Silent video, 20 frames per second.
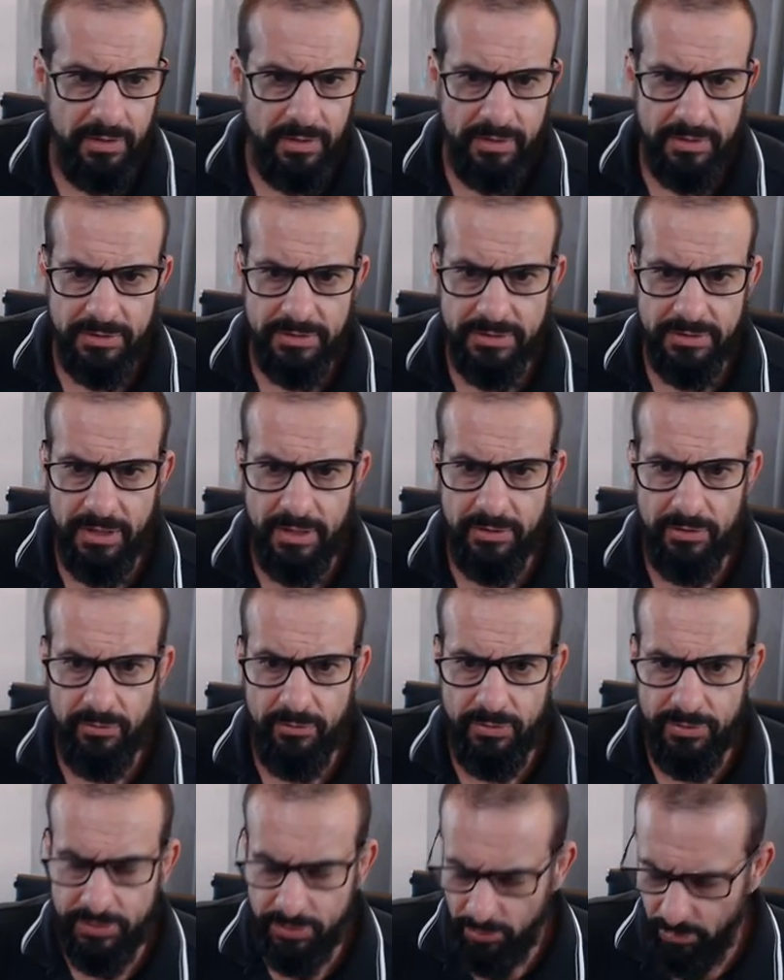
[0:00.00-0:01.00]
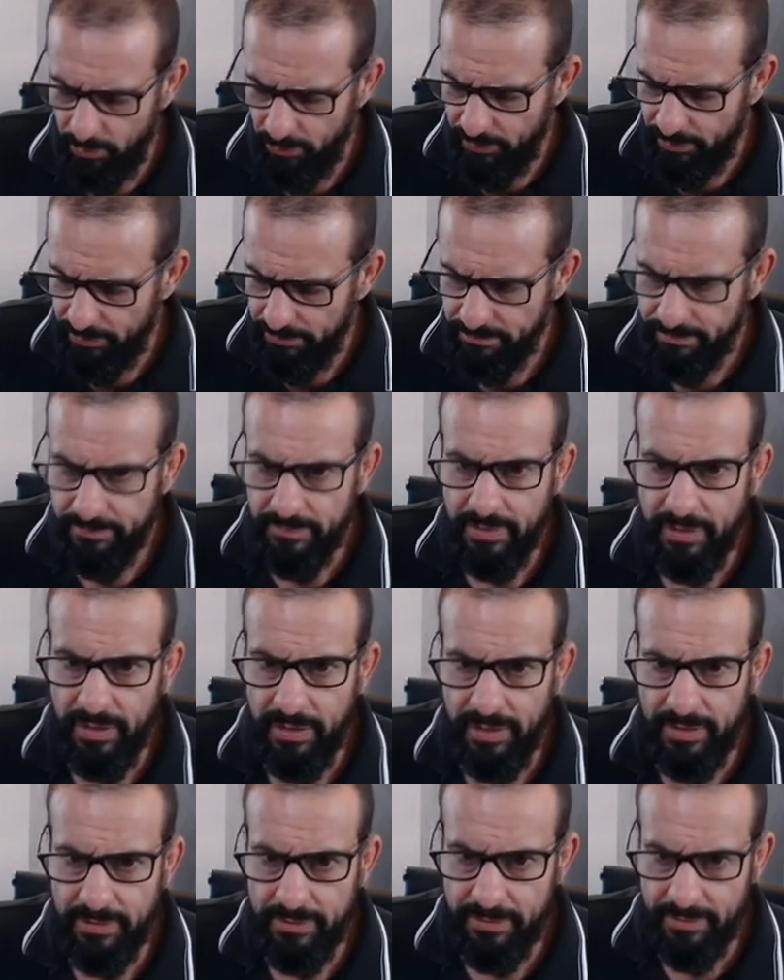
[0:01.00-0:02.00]
Instead of resolving,
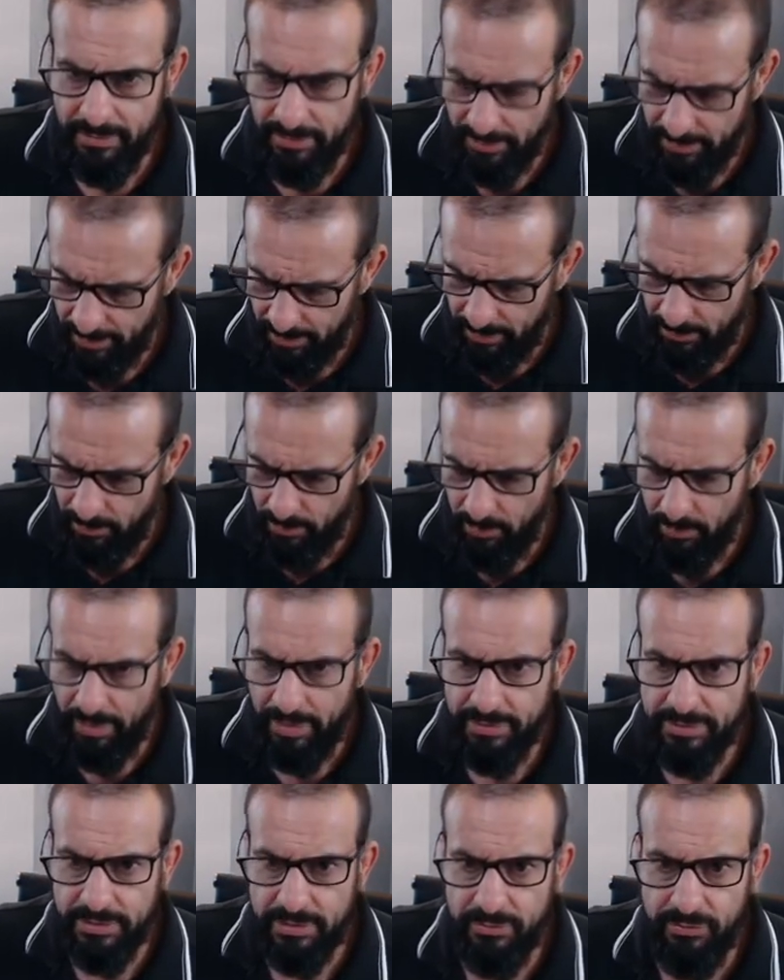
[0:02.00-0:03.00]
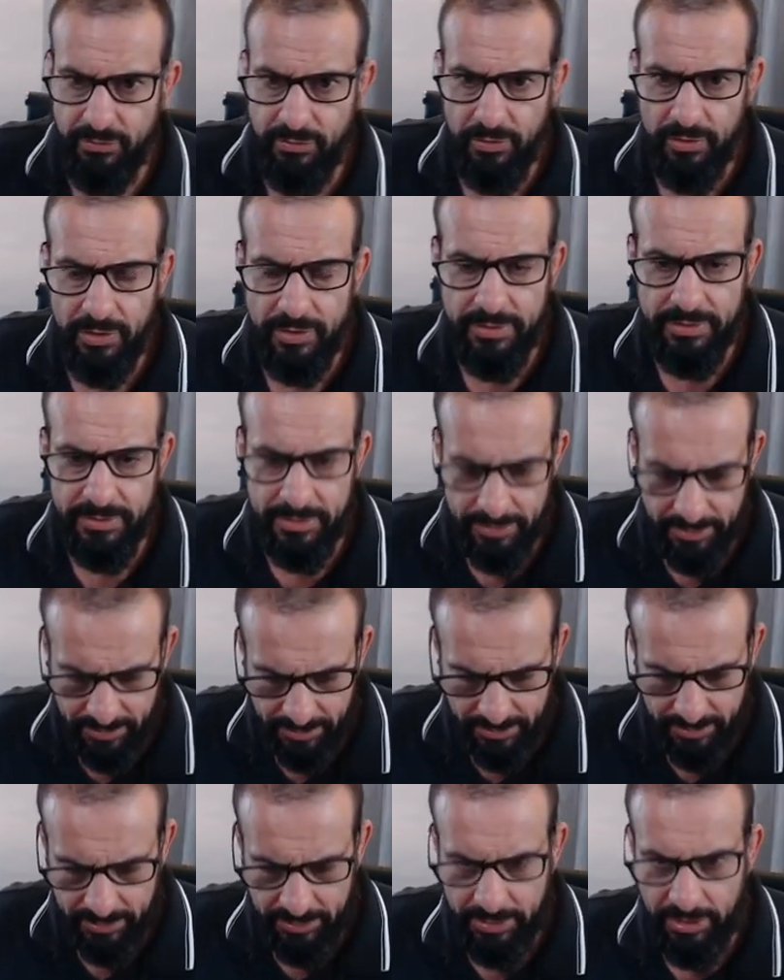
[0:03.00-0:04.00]
I will ask for
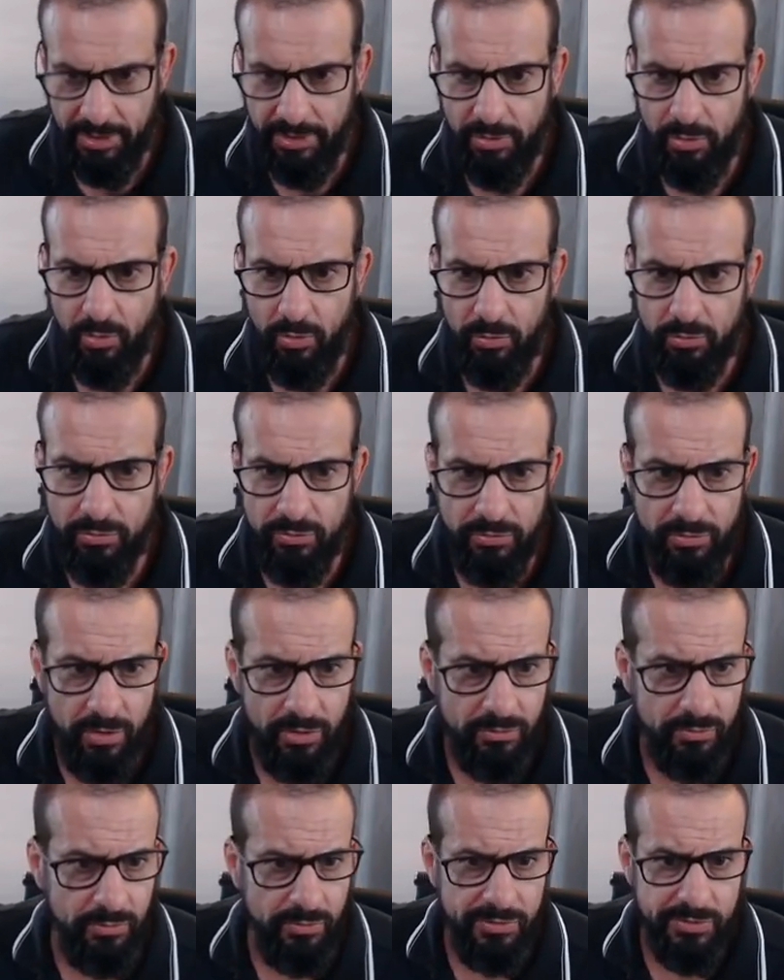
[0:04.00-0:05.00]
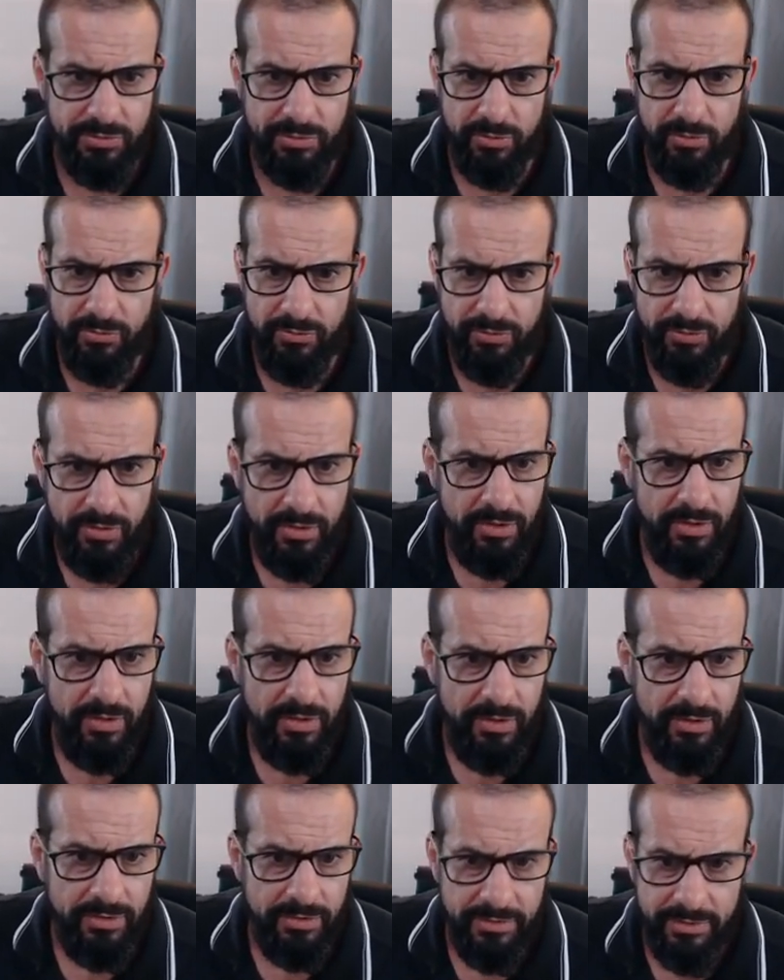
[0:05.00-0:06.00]
this chain code not to resolve
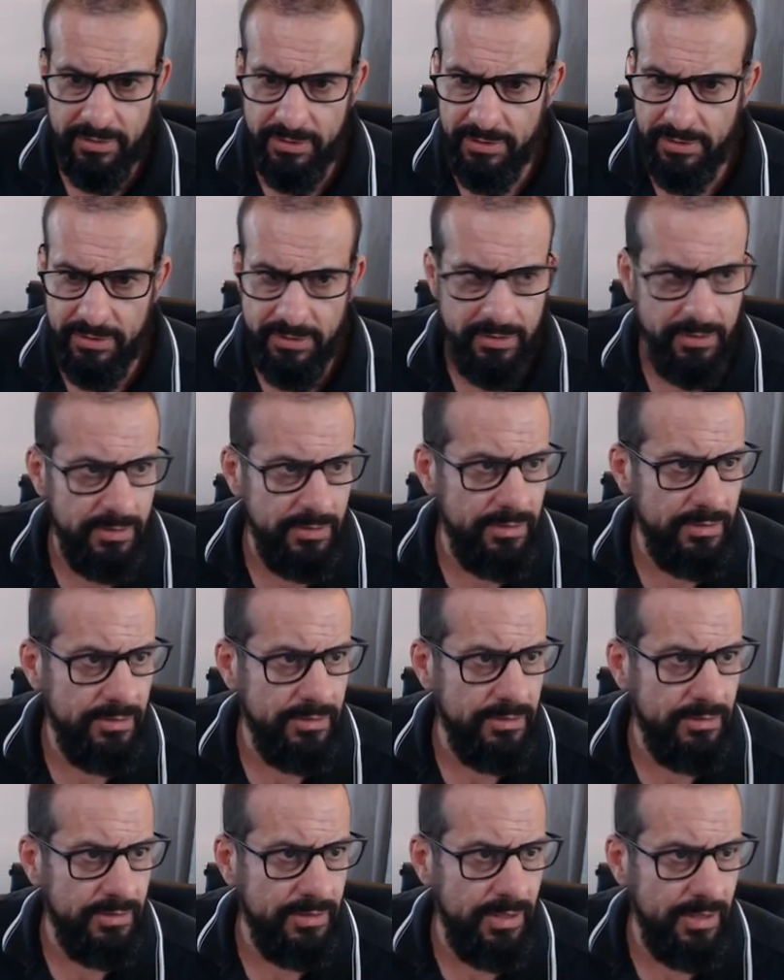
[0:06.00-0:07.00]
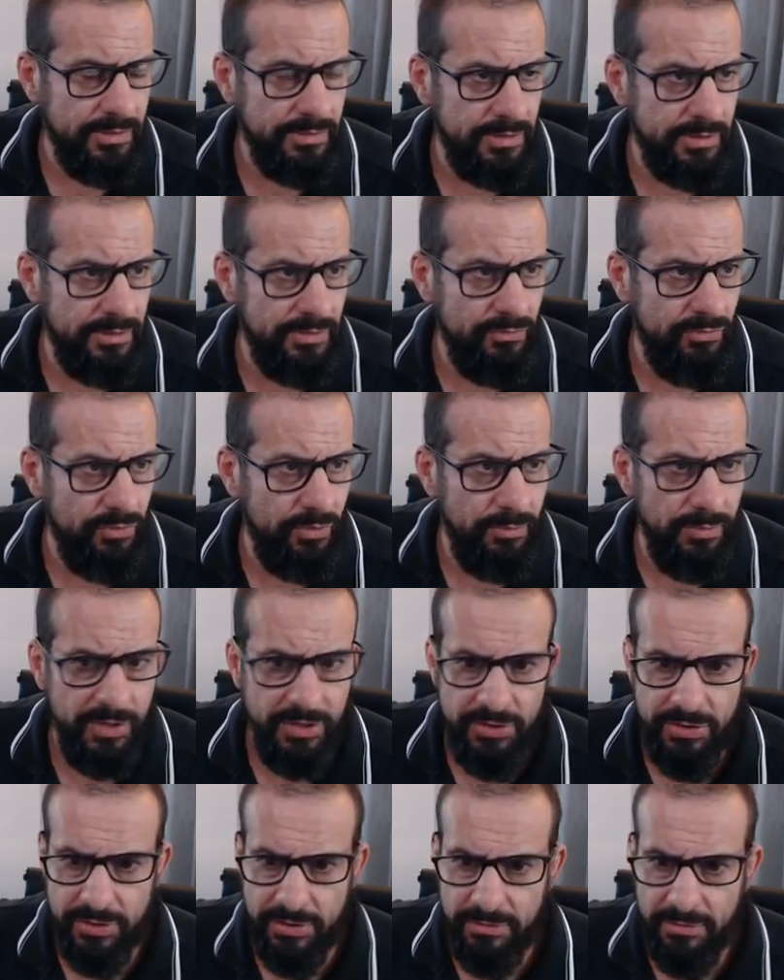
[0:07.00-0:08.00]
the asset
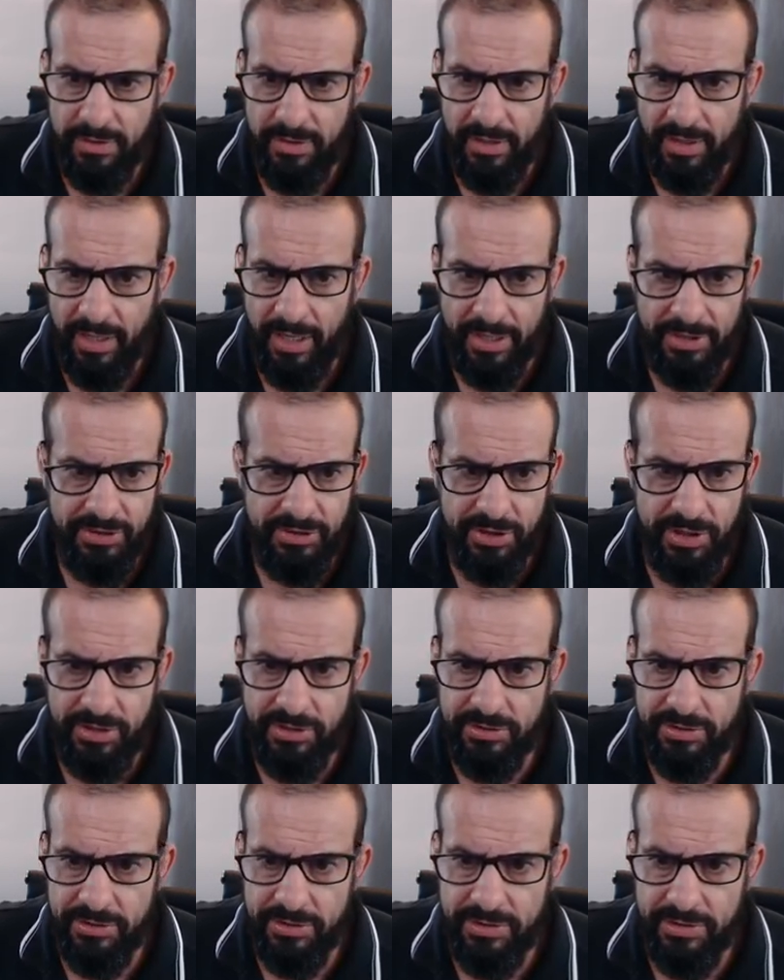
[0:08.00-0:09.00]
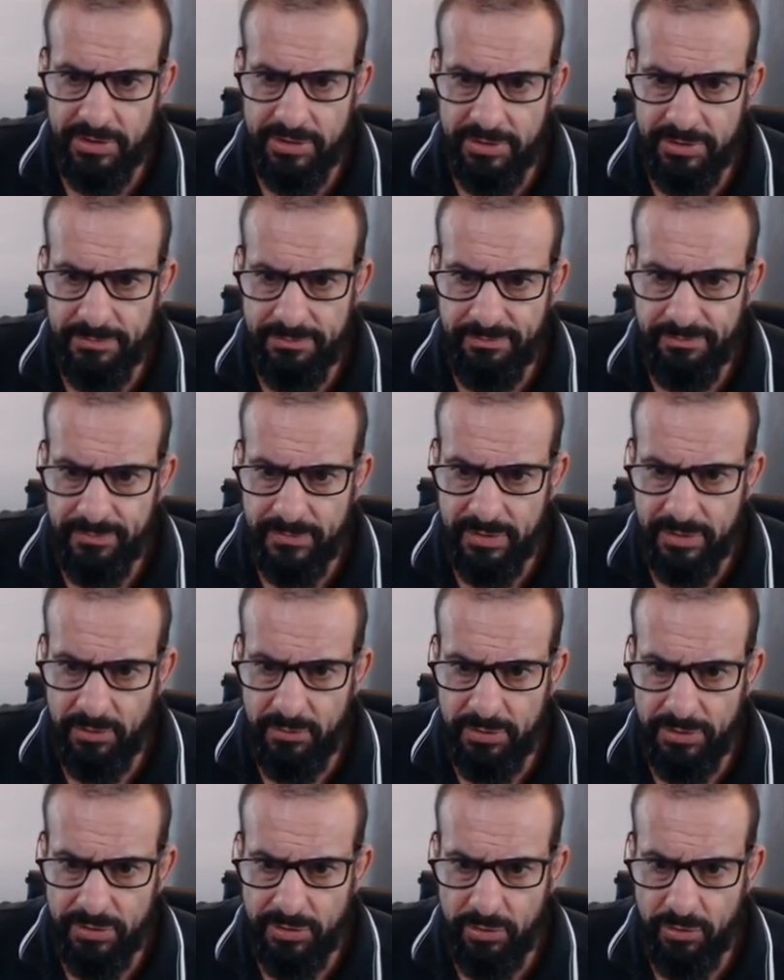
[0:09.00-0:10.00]
information. I change the
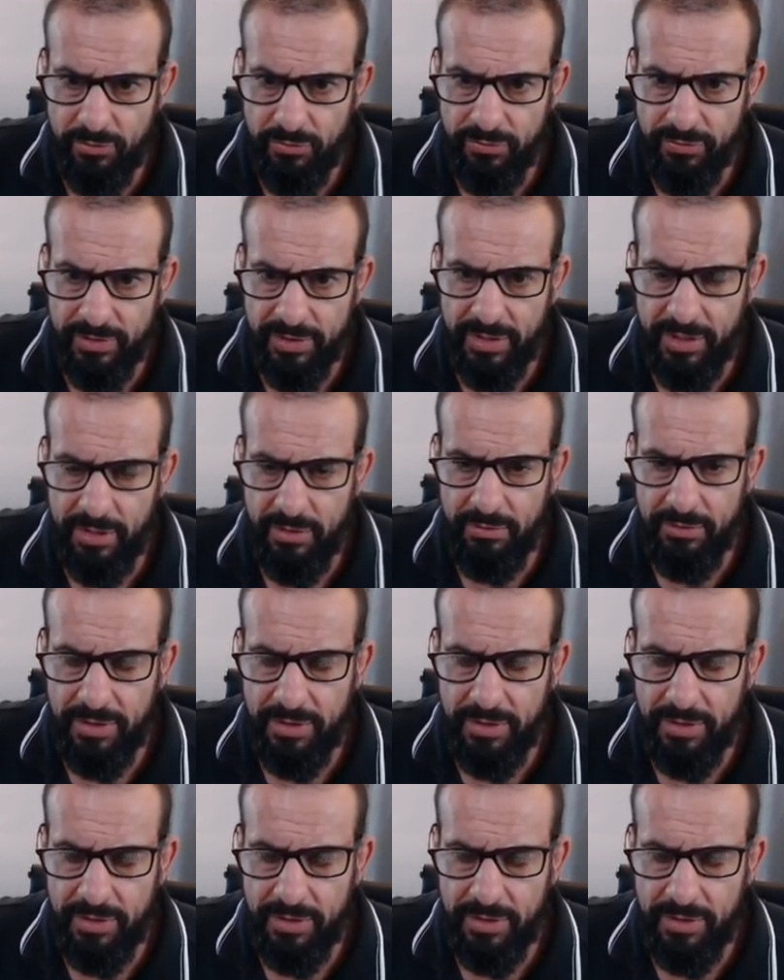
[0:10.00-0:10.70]
resolve carry